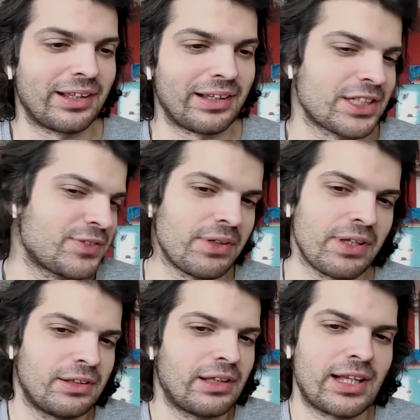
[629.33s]
Like,
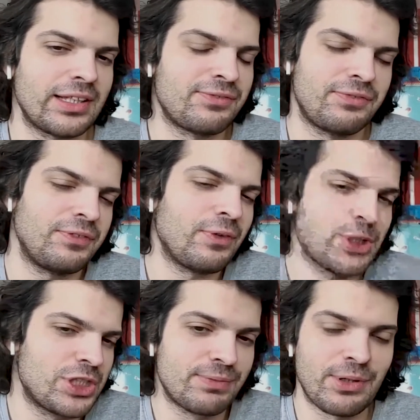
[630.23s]
like if he
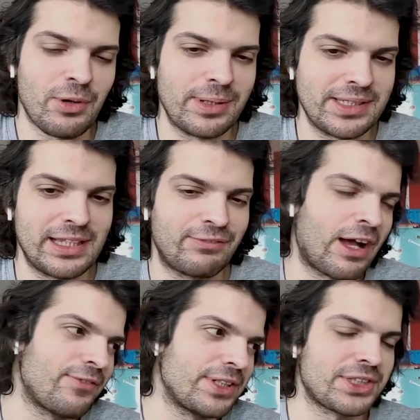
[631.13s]
watched this video basically
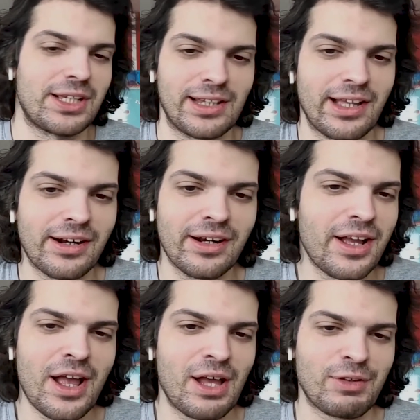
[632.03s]
five years earlier,
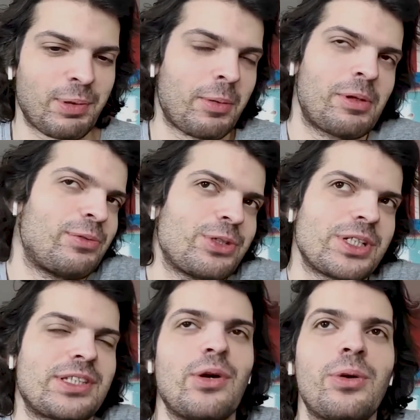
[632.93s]
he probably would
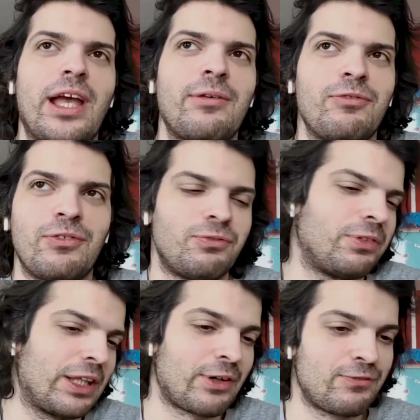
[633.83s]
just say, okay,
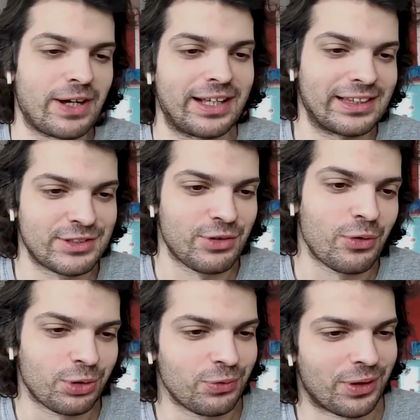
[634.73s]
whatever, fuck it, let's
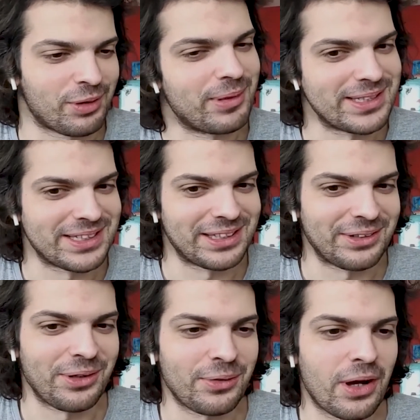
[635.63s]
go to work, basically,
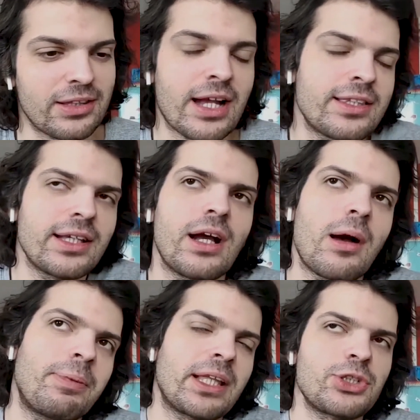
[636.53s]
you know. And I think,
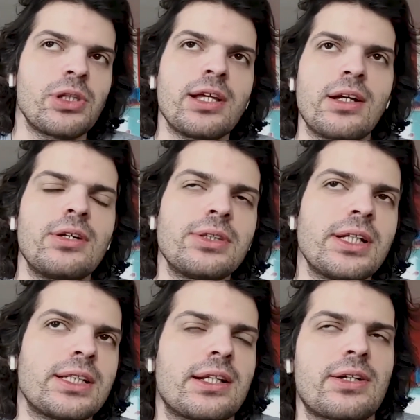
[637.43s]
but actually, I don't
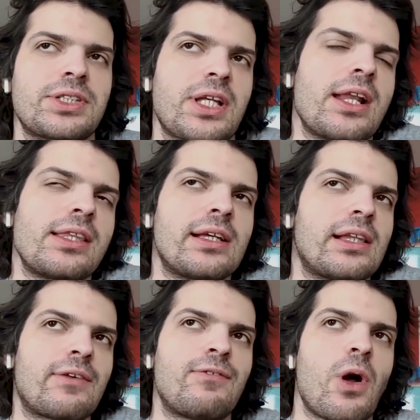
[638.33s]
think there's anything,
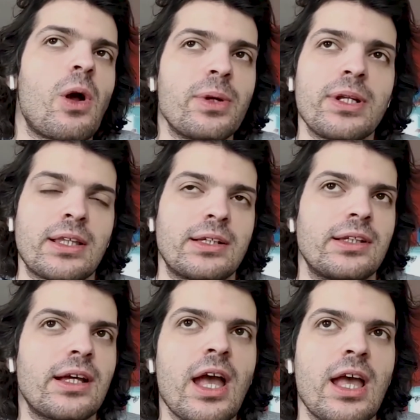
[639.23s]
like, wrong with that. I
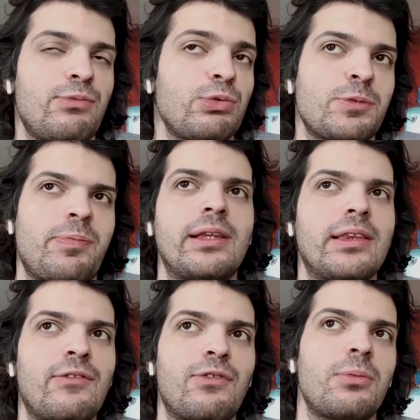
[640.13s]
think if you spend,
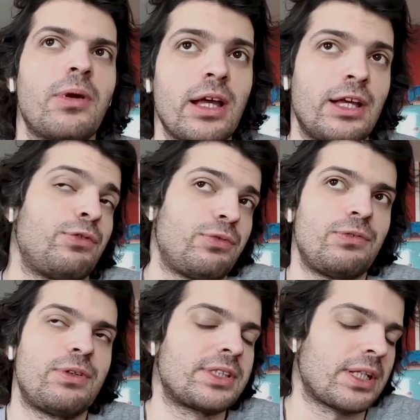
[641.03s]
like,
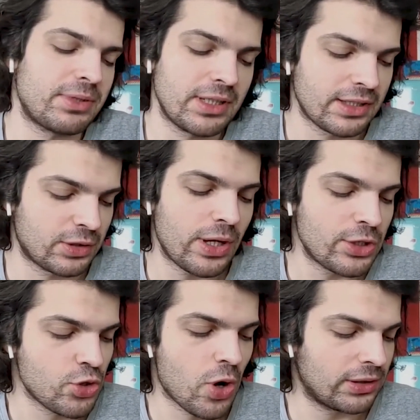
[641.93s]
if that's something that you
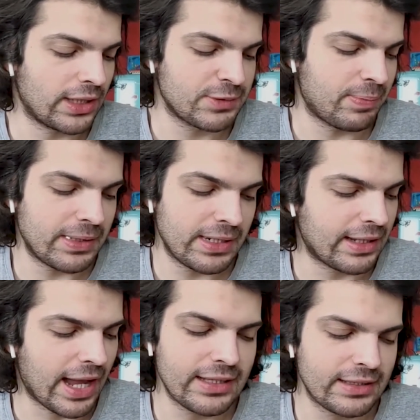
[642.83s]
enjoyed, like,
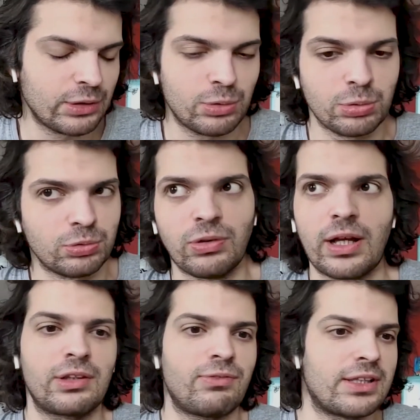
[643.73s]
spending 18 to,
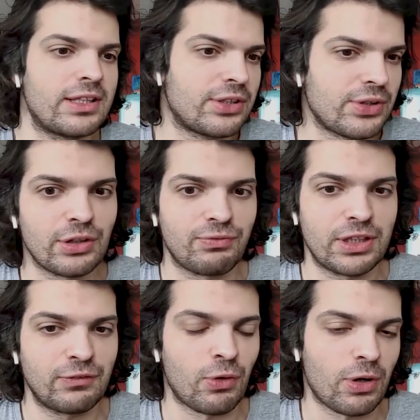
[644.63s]
like, 23 or
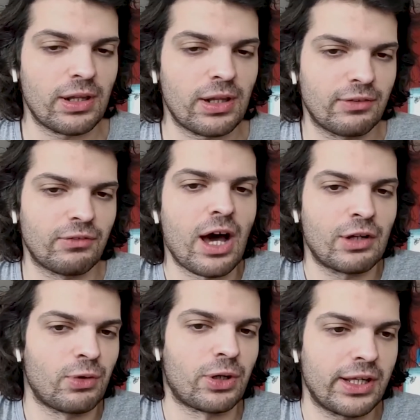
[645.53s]
24, like,
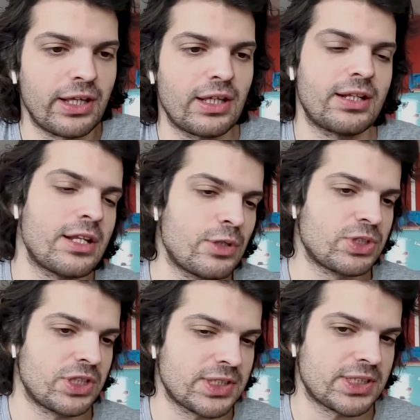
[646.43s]
hard working and then
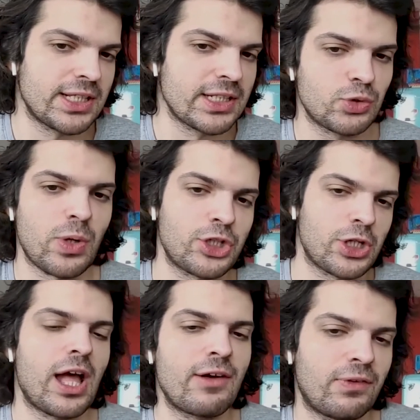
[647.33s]
using the skills to
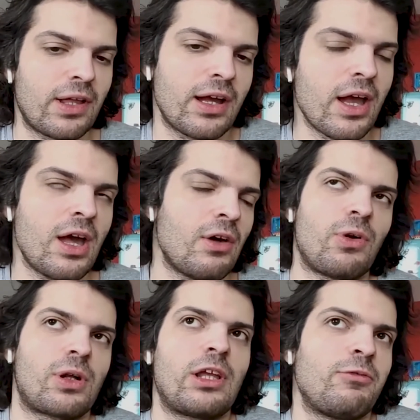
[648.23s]
actually have, like,
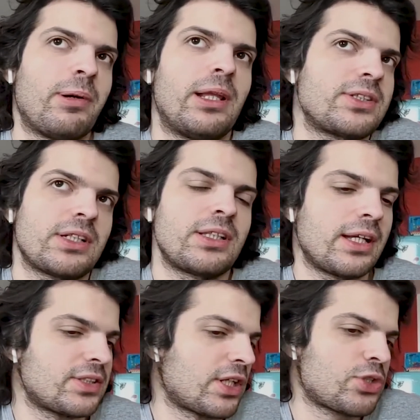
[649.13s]
work-life balance, I think
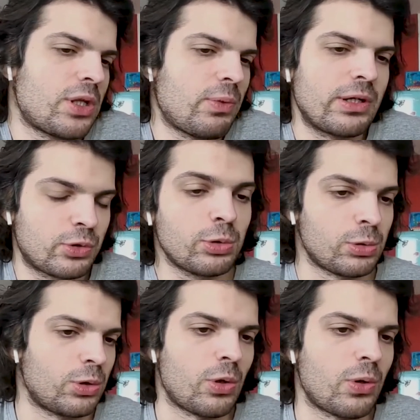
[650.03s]
it's actually quite
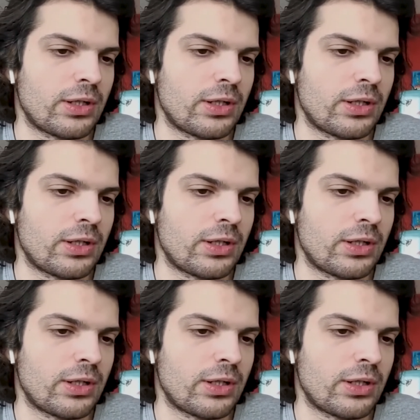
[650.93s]
cool, you know.